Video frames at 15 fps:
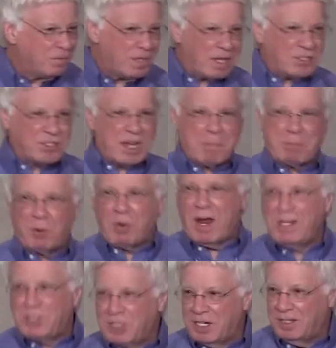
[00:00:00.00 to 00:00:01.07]
That's
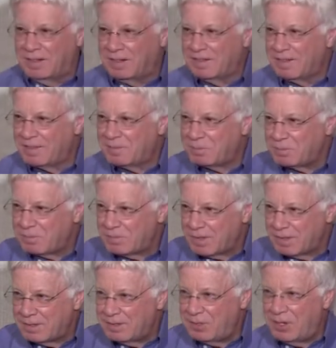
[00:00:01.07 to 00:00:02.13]
separation.
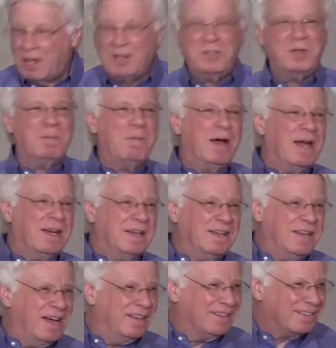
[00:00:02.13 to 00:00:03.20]
You're undermining